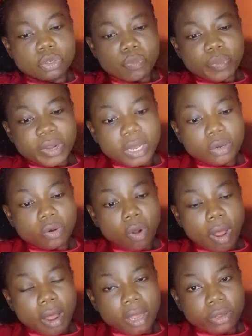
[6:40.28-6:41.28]
you
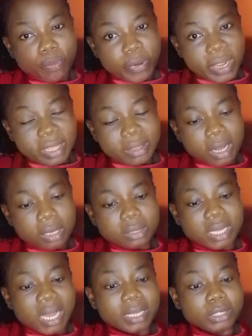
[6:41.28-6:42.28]
bring it
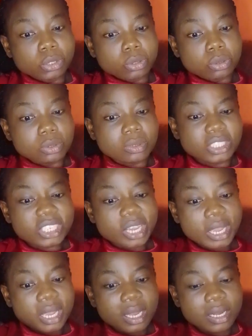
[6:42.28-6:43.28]
out and you
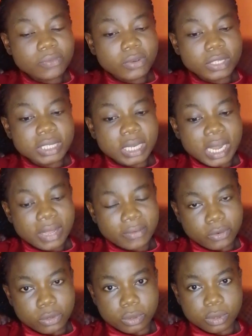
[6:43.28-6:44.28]
check for the
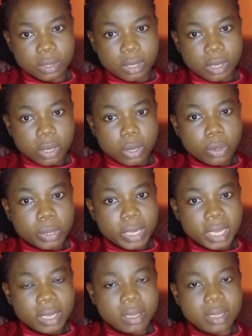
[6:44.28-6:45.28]
level.
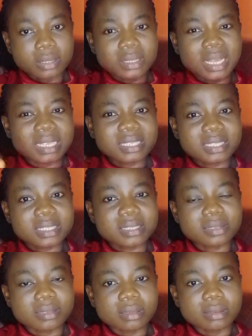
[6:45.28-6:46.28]
Okay,
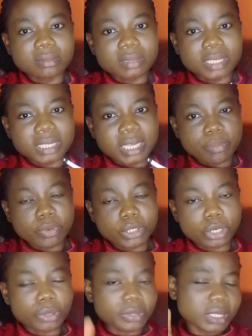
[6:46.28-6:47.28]
that's the
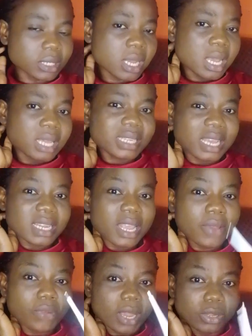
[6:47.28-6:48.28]
temperature reading. Then
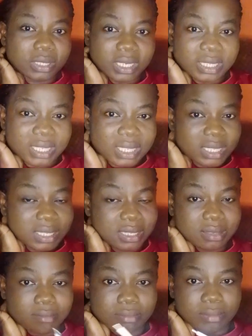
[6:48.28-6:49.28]
if you are using this
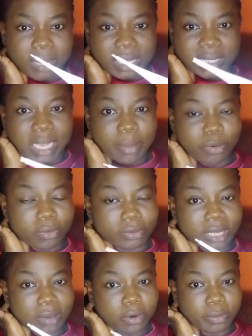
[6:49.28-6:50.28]
my type
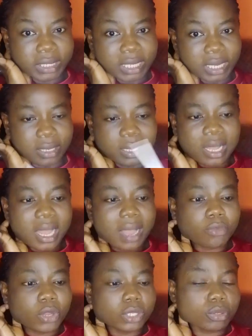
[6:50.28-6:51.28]
of thermometer,
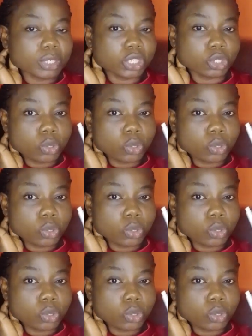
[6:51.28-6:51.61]
I'm going to be